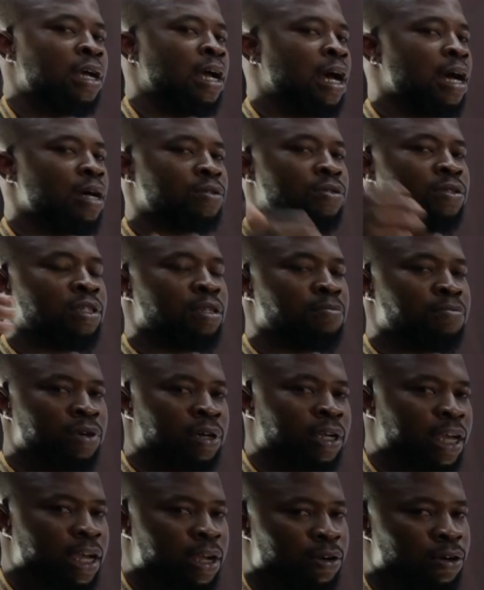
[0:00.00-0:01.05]
how to
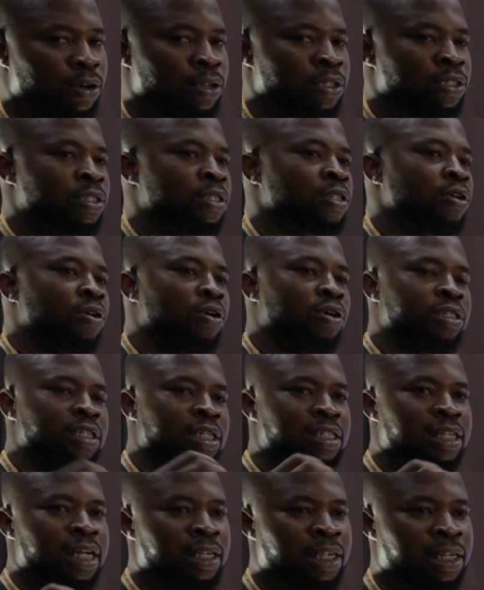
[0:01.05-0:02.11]
debug errors,
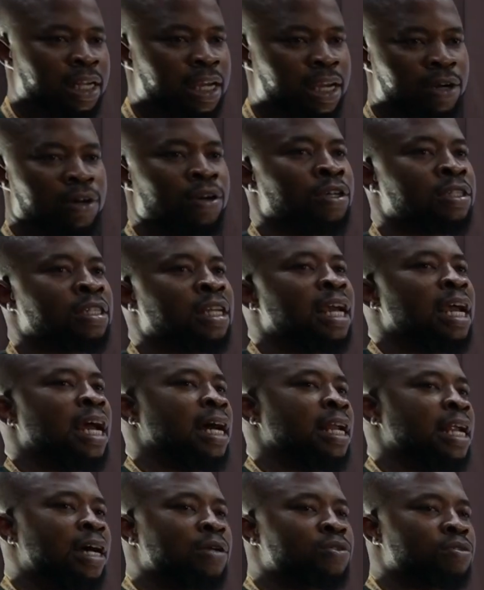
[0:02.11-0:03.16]
understanding errors,
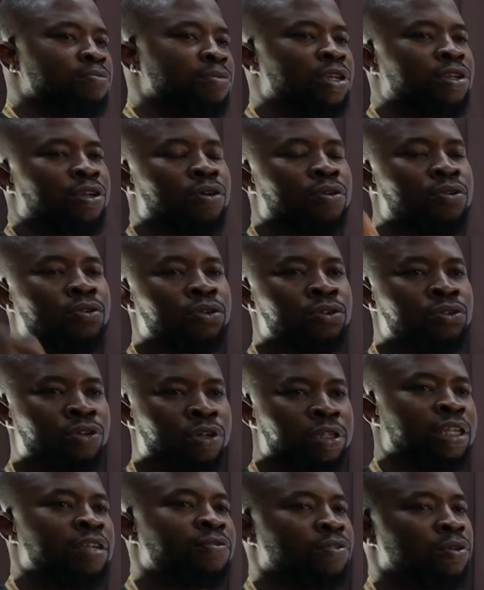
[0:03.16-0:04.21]
and how to make your code
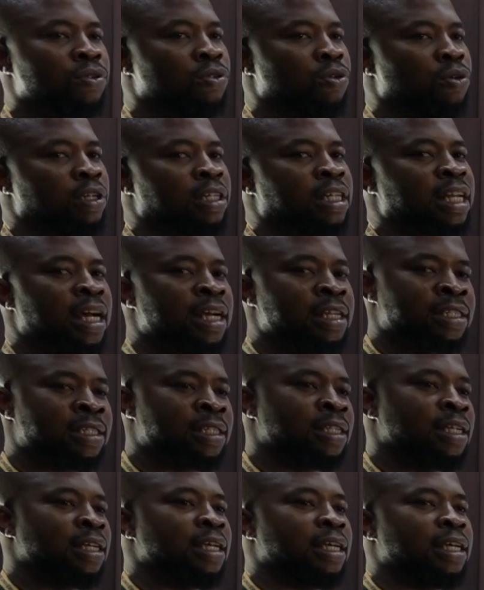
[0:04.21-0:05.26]
run even though it
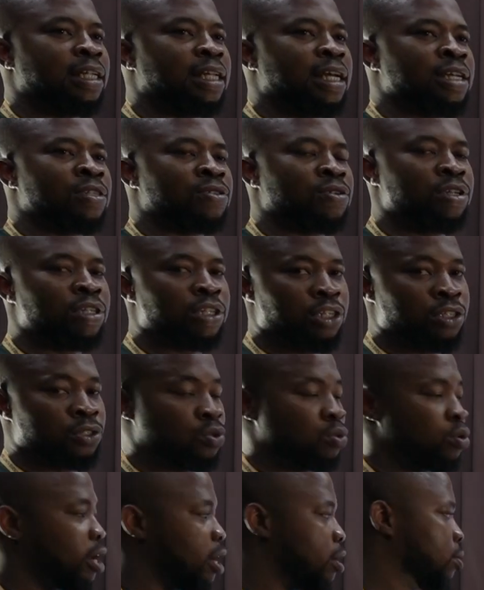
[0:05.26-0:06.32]
has run
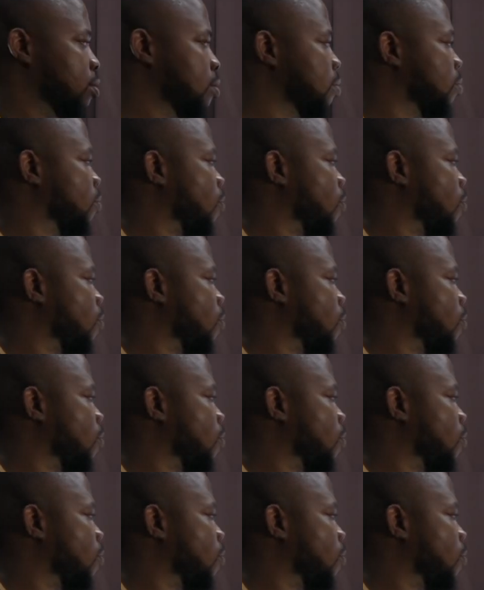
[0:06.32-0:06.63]
into error.